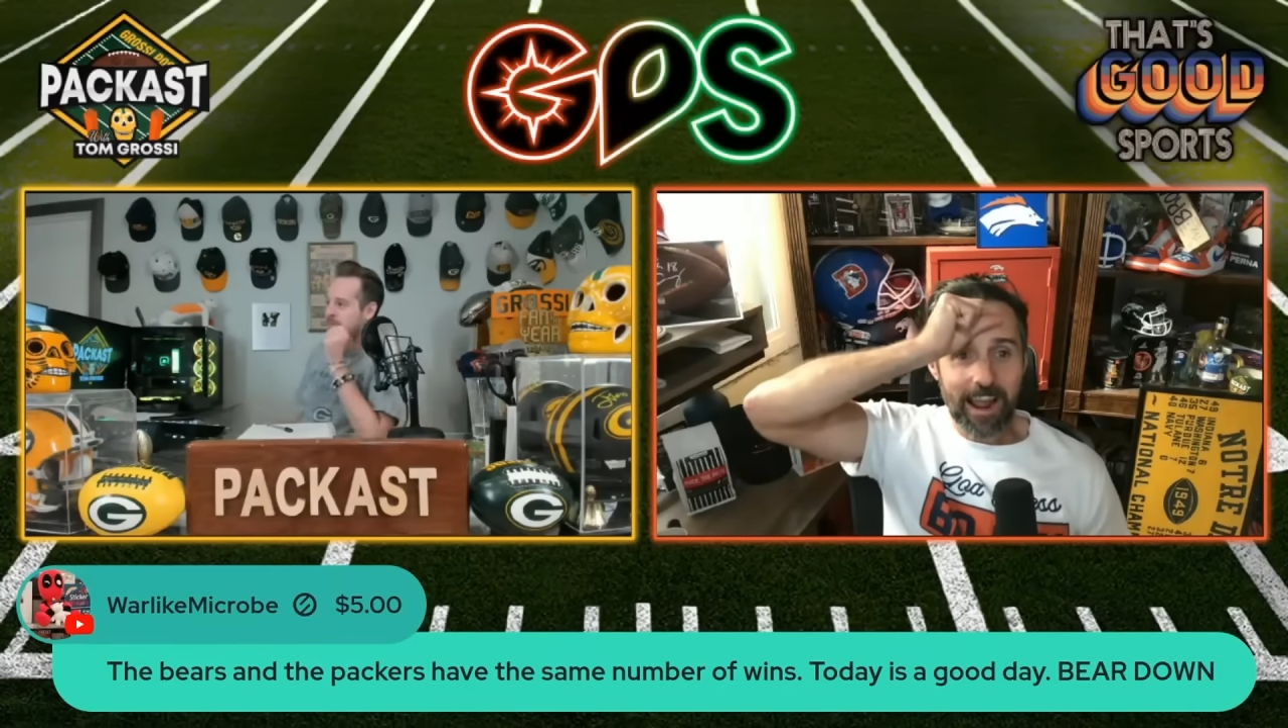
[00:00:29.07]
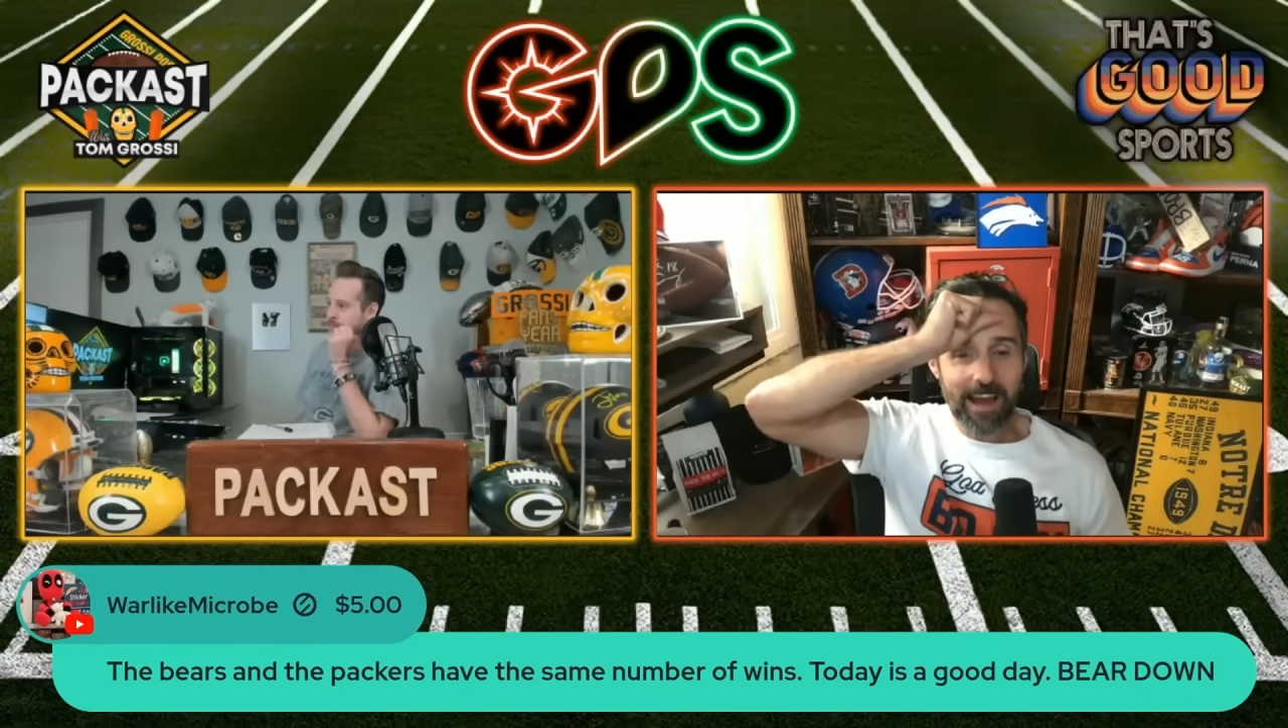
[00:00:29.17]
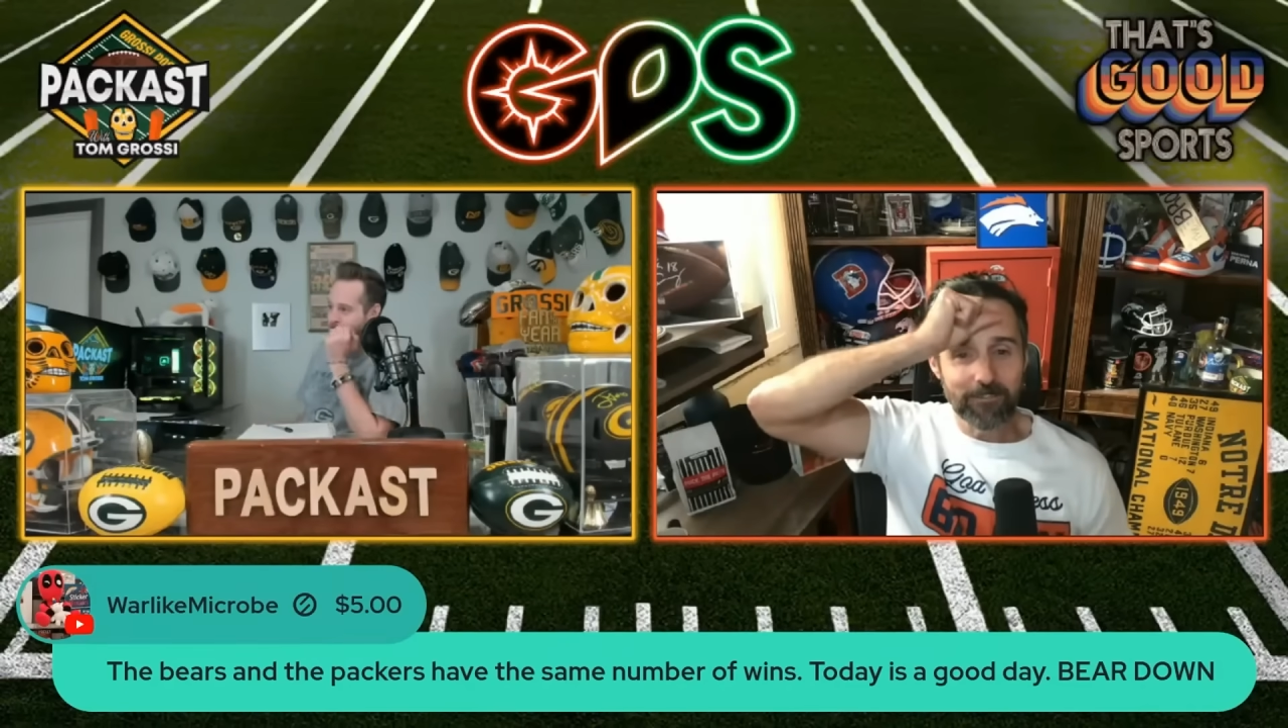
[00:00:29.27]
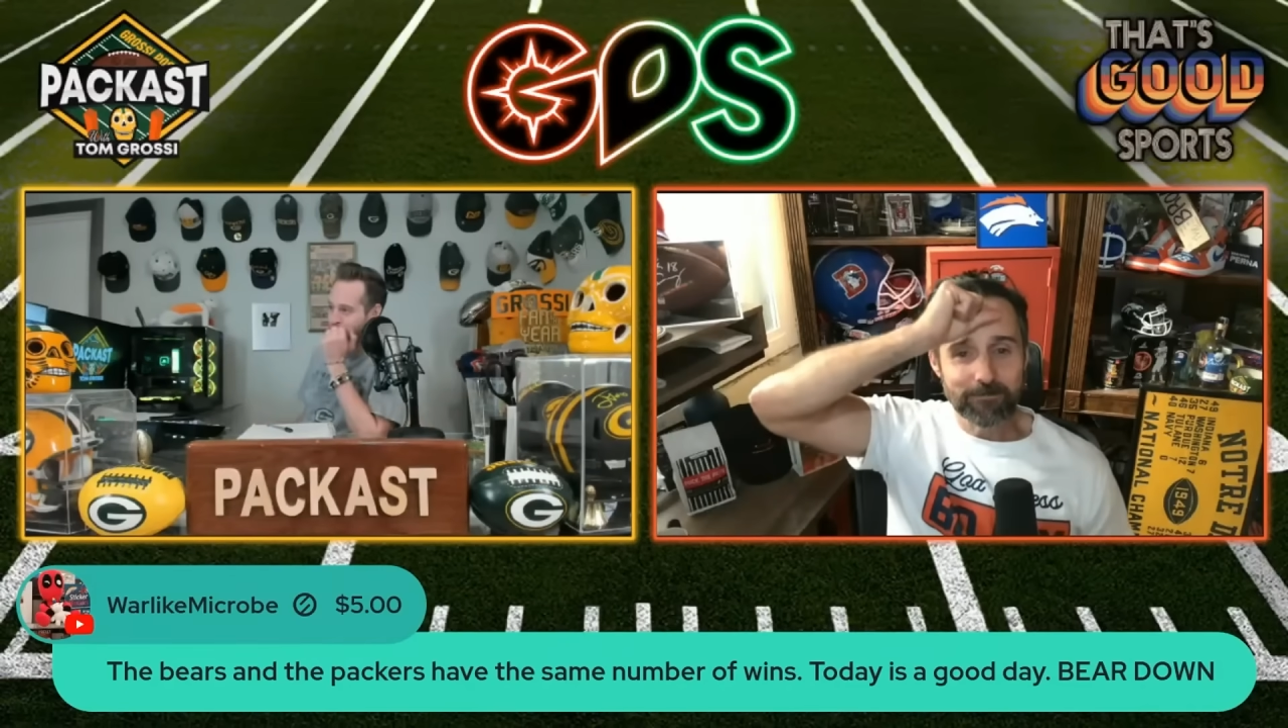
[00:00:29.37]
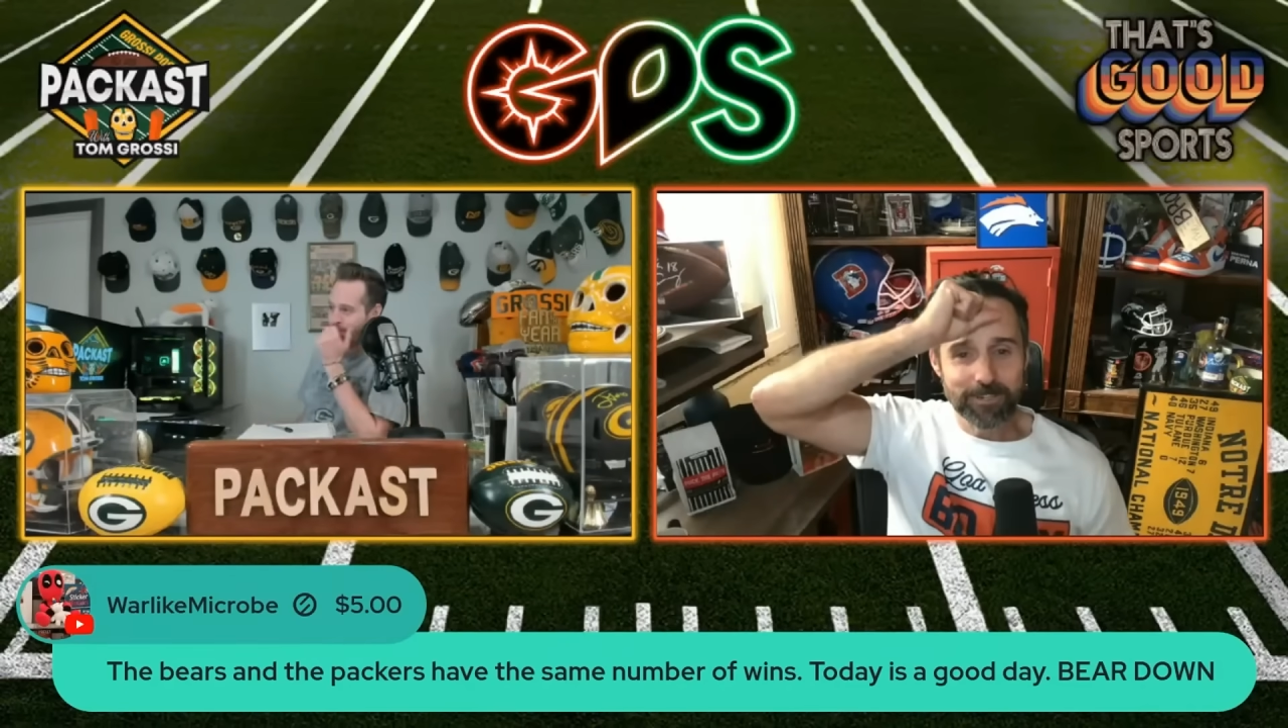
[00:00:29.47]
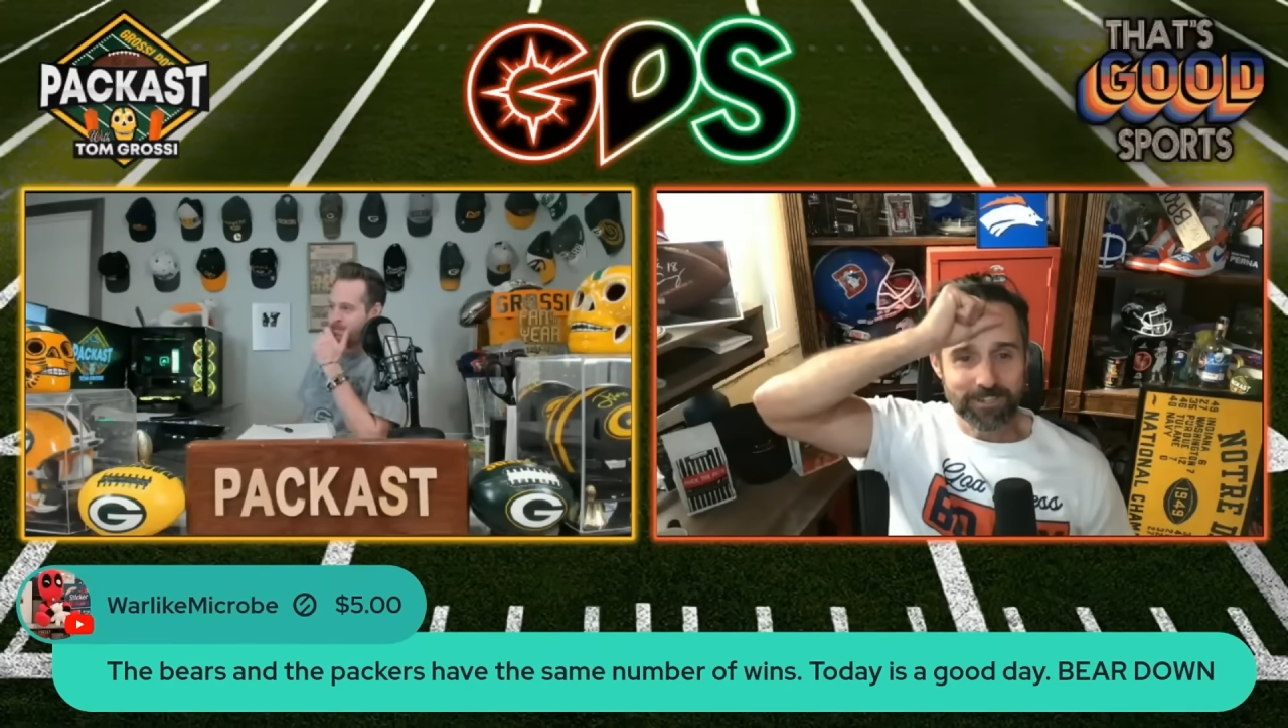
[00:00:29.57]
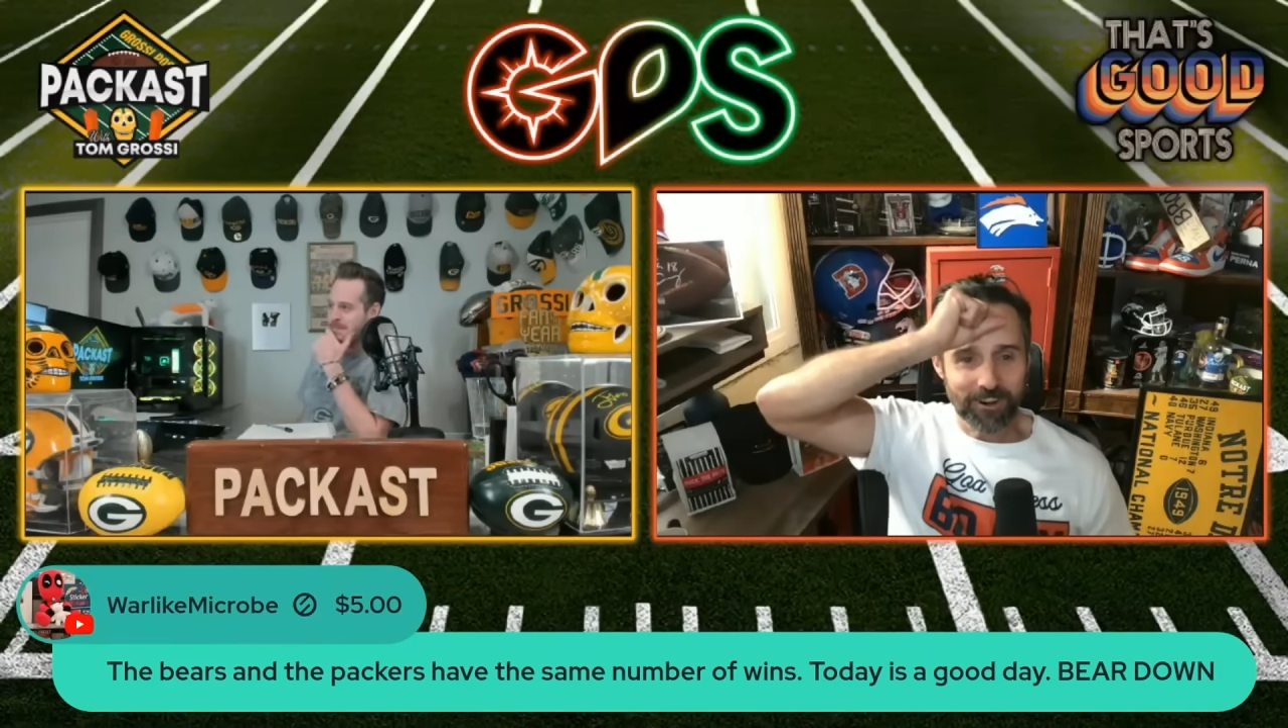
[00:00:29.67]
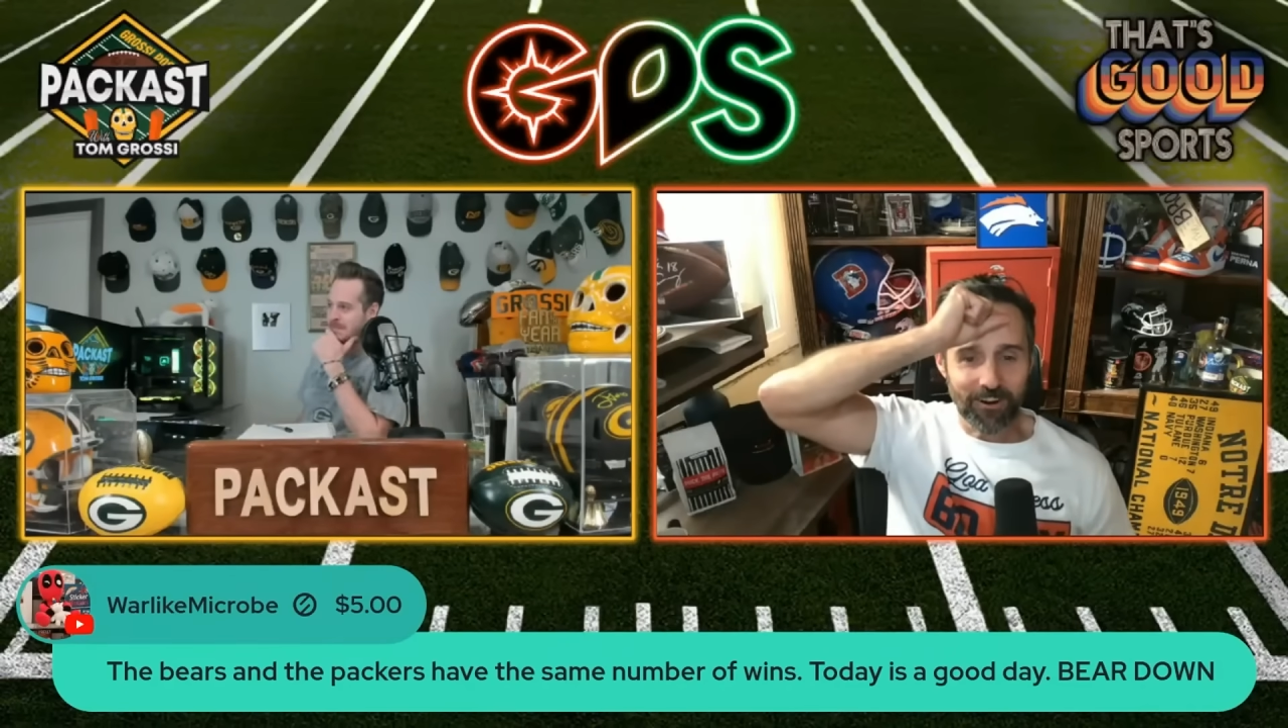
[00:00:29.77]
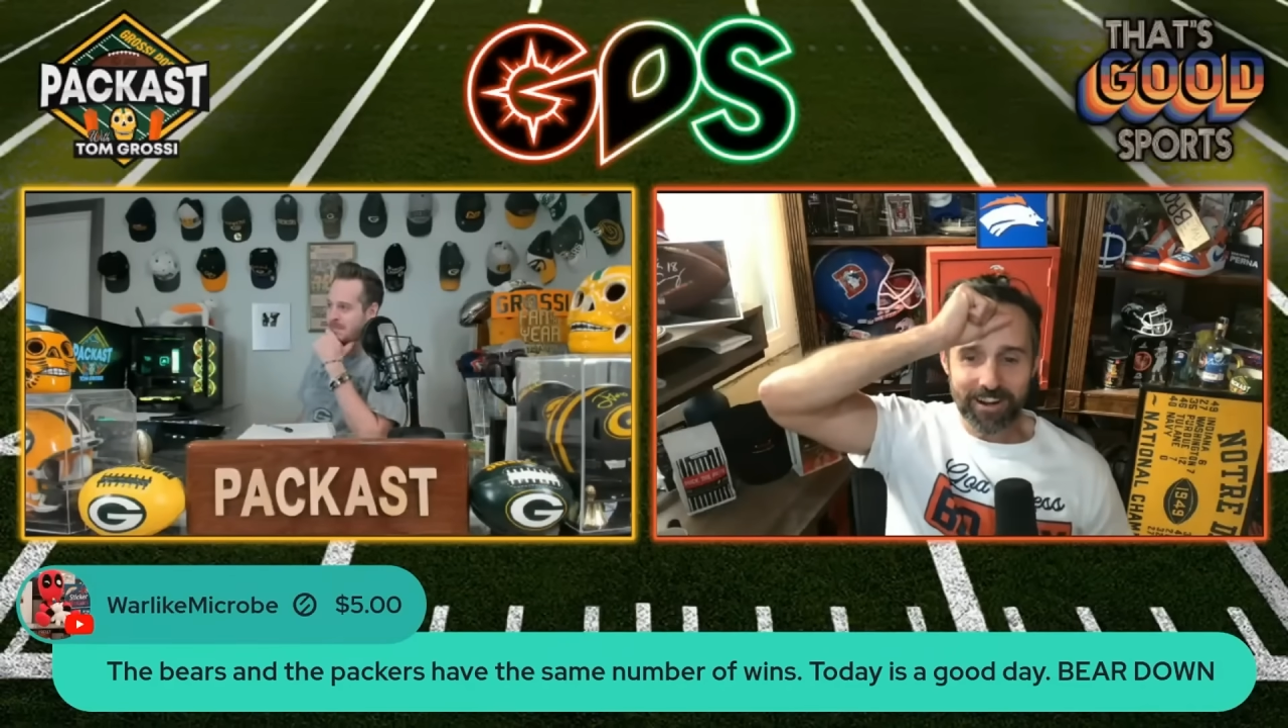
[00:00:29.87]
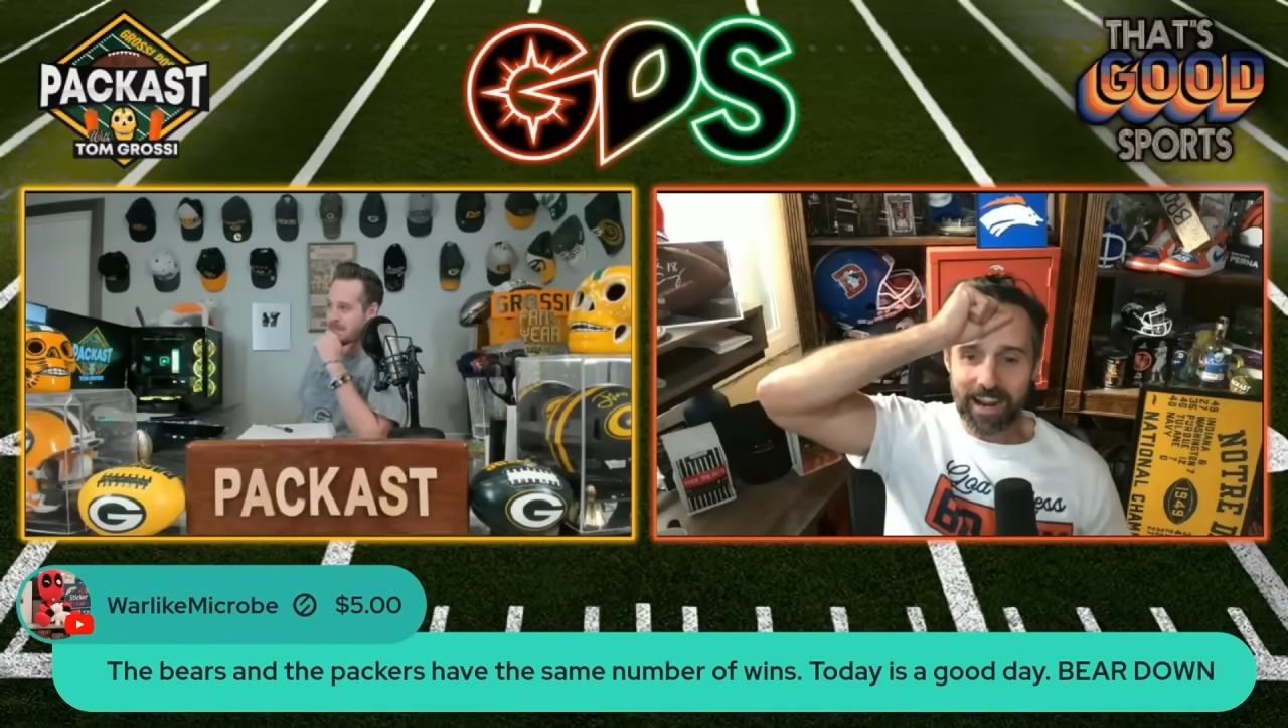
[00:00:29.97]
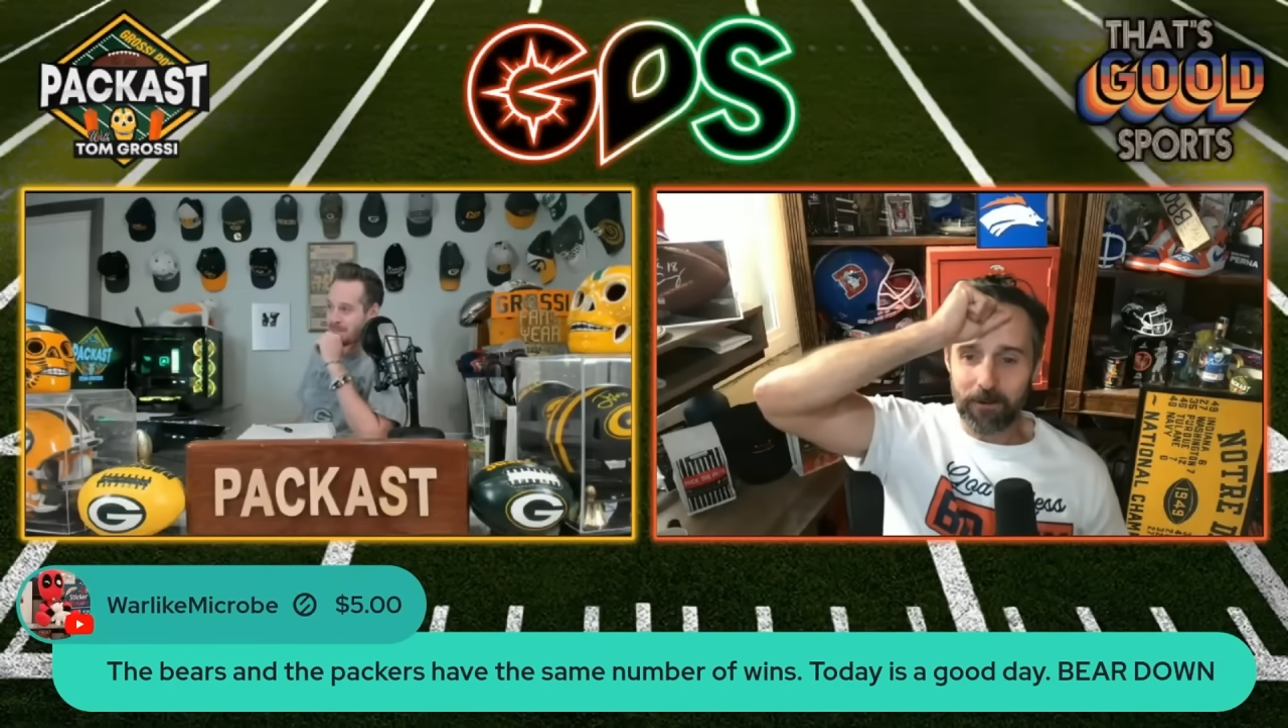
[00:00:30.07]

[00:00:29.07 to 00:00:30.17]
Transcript: I have him starting